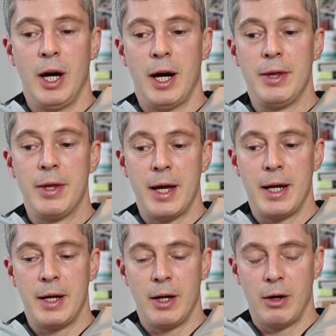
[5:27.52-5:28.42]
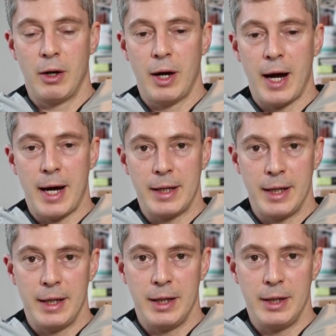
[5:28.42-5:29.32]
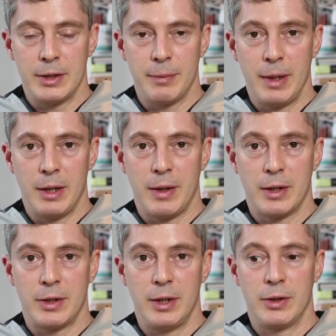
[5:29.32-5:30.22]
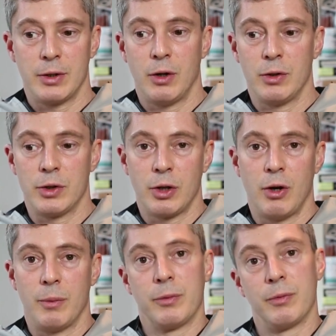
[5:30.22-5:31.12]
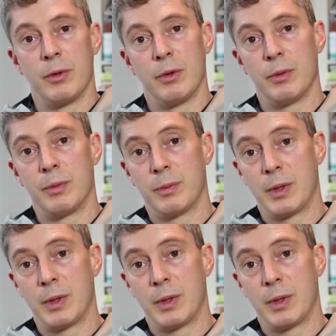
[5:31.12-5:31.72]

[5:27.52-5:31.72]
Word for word: and then add in these amino acids on top for